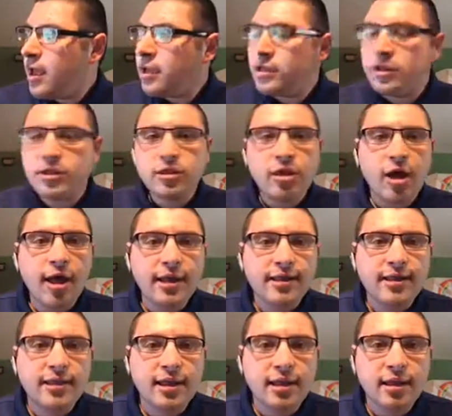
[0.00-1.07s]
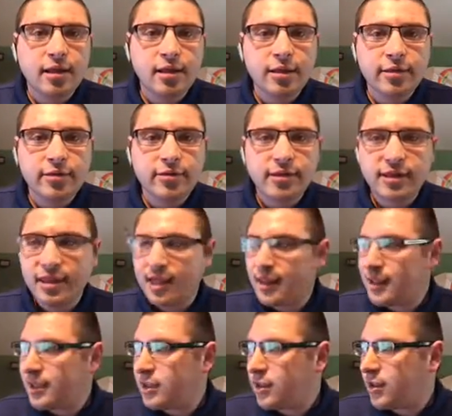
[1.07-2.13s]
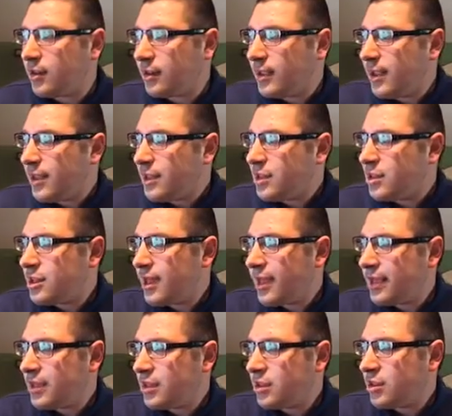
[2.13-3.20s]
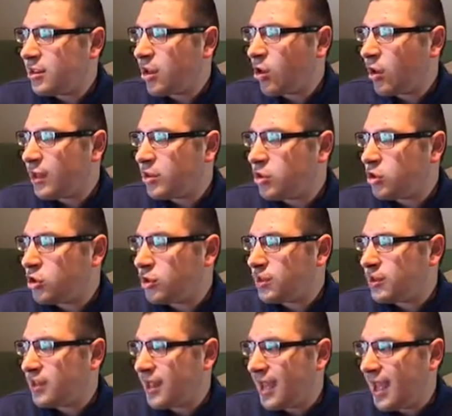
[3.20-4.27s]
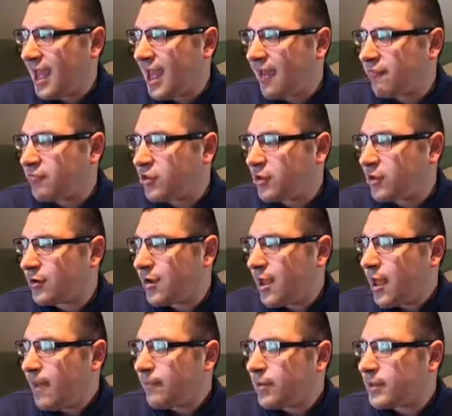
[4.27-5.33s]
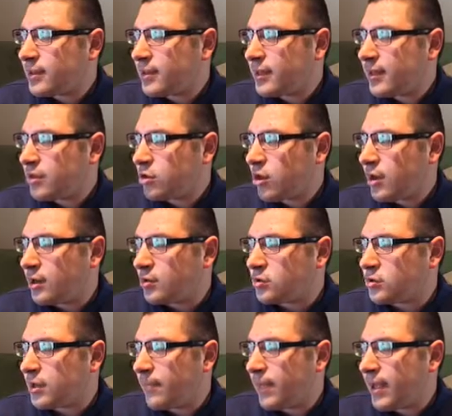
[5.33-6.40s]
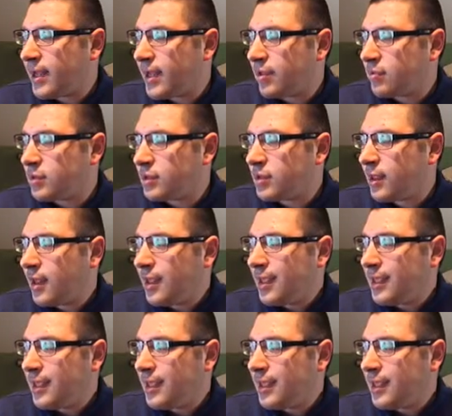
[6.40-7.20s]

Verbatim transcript: Stocks closed little changed on Tuesday after President Donald Trump announced